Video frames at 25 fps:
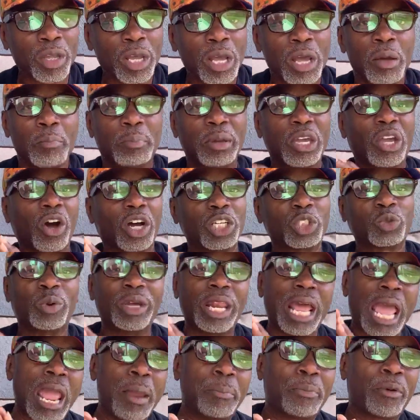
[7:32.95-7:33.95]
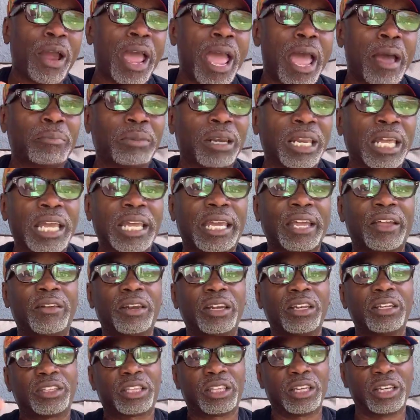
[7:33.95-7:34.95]
Because when Abraham Lincoln,
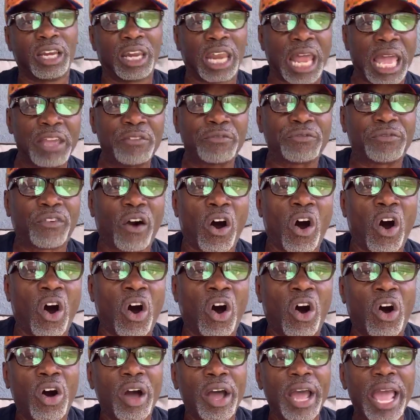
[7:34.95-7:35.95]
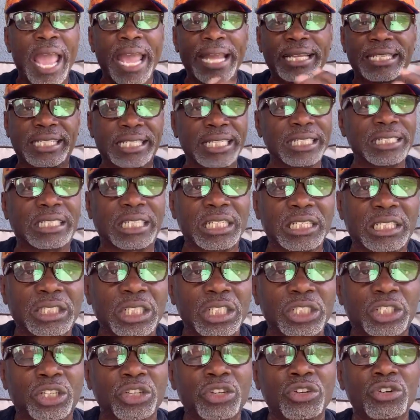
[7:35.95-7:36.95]
late fall
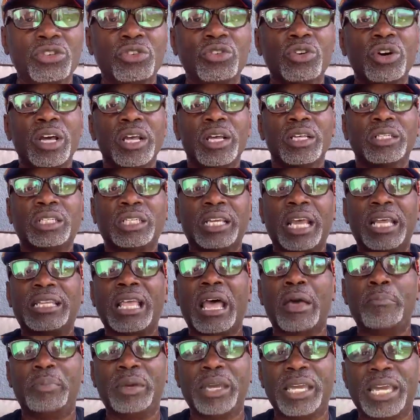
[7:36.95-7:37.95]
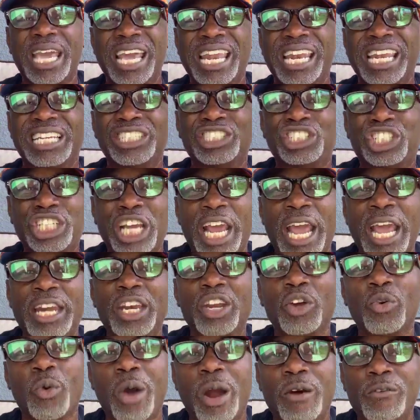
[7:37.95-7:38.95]
1862, said that beginning
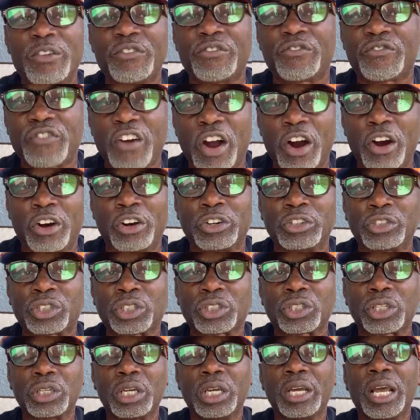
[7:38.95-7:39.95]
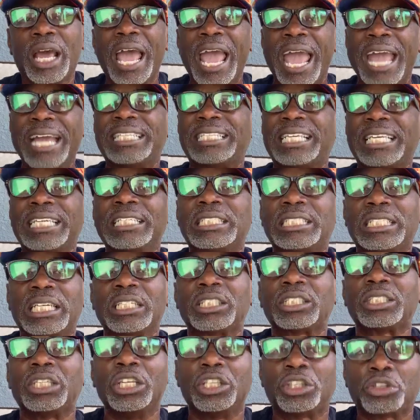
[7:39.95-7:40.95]
January 1st,
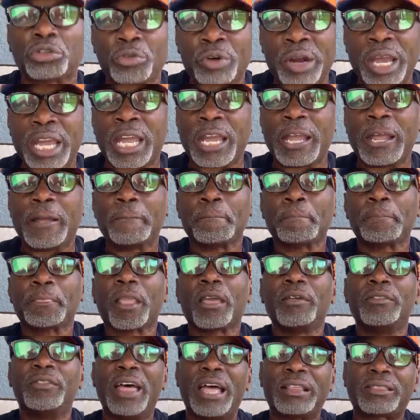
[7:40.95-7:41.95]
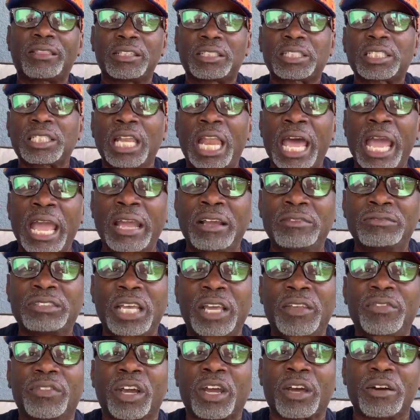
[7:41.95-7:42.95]
1863, that the slaves
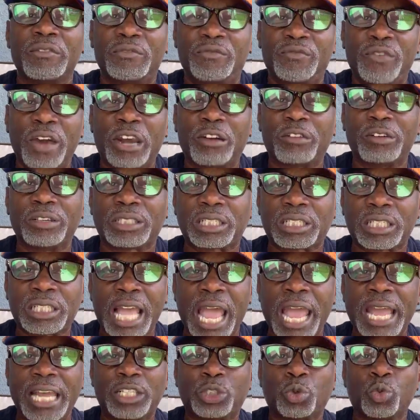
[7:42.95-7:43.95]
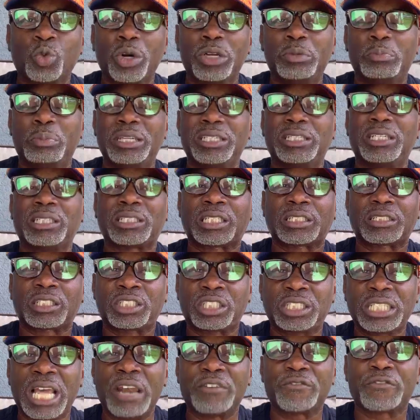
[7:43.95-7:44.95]
in the Confederate States would be
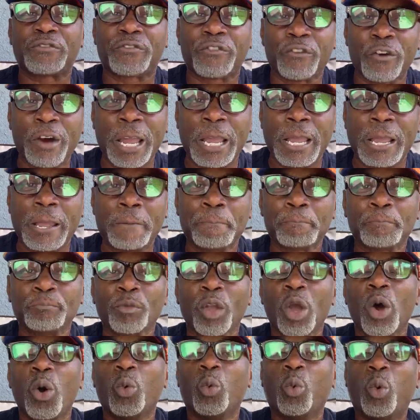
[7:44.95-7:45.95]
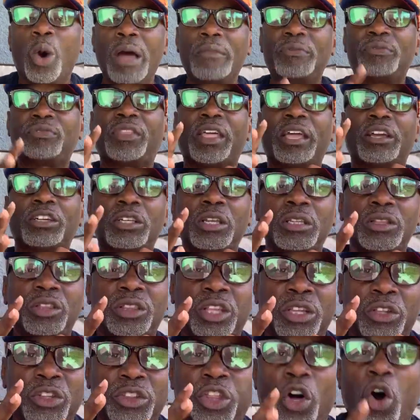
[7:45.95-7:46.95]
set free, what
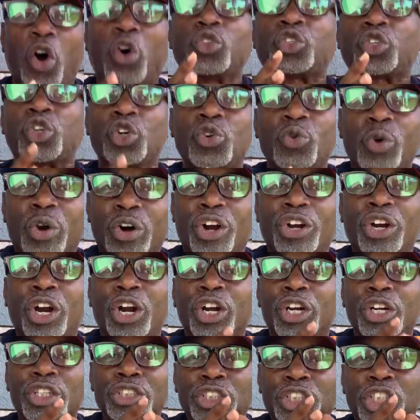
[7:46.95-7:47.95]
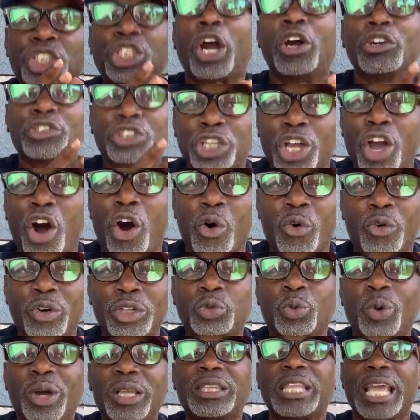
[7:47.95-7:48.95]
those who were churchgoers,
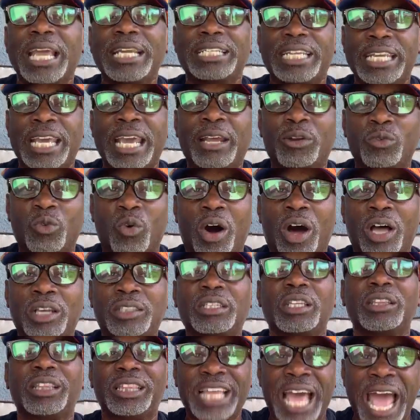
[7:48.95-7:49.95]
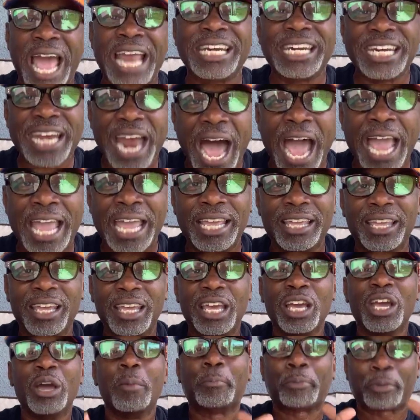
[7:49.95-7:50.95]
what they did was that night,
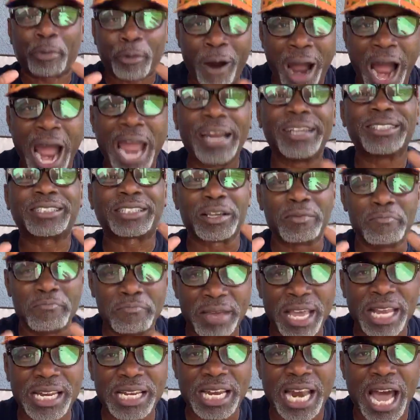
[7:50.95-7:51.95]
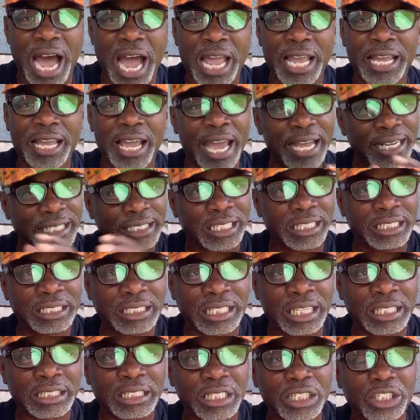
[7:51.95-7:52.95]
prior to midnight,
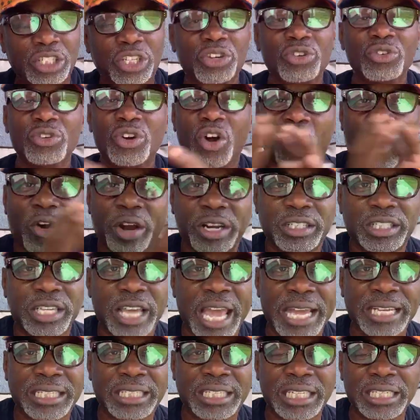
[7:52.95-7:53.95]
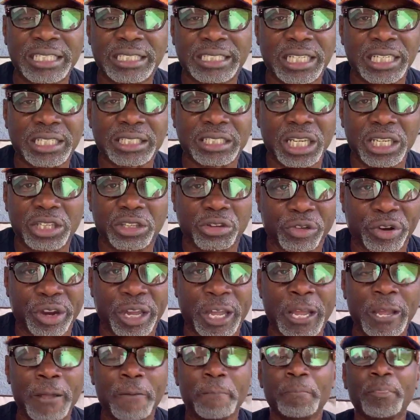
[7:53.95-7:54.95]
1862 going to
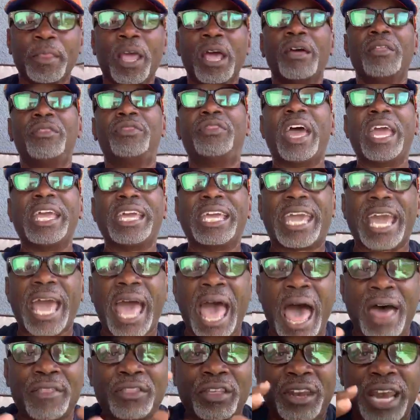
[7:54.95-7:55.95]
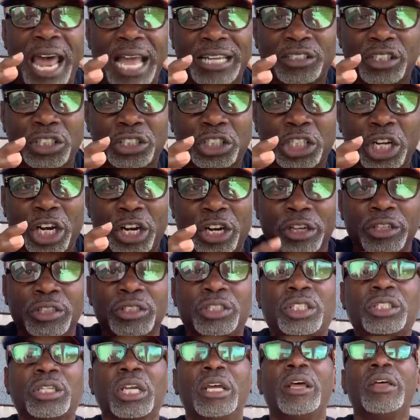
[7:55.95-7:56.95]
1863, they gathered at the
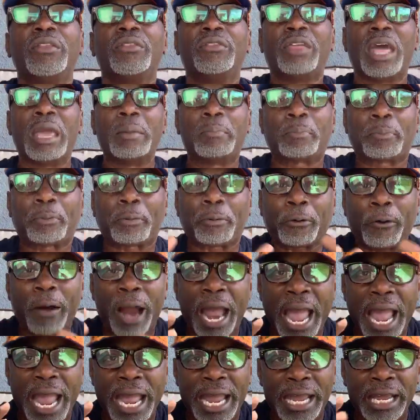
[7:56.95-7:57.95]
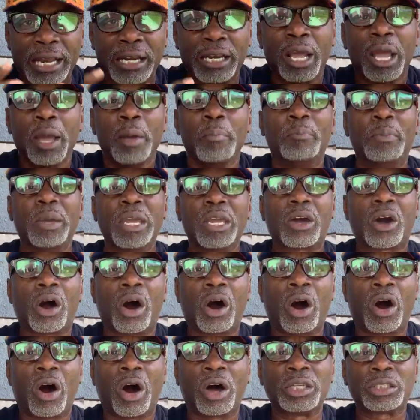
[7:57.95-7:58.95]
church. They prayed,
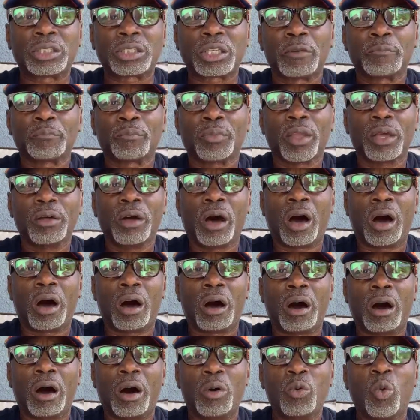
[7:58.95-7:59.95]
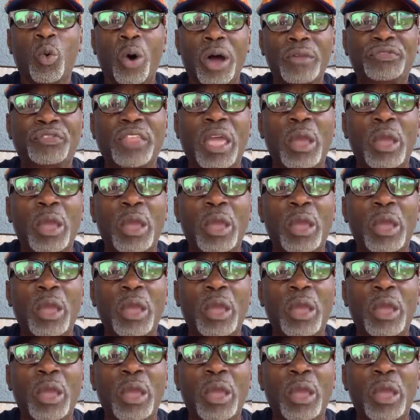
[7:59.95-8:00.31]
because what they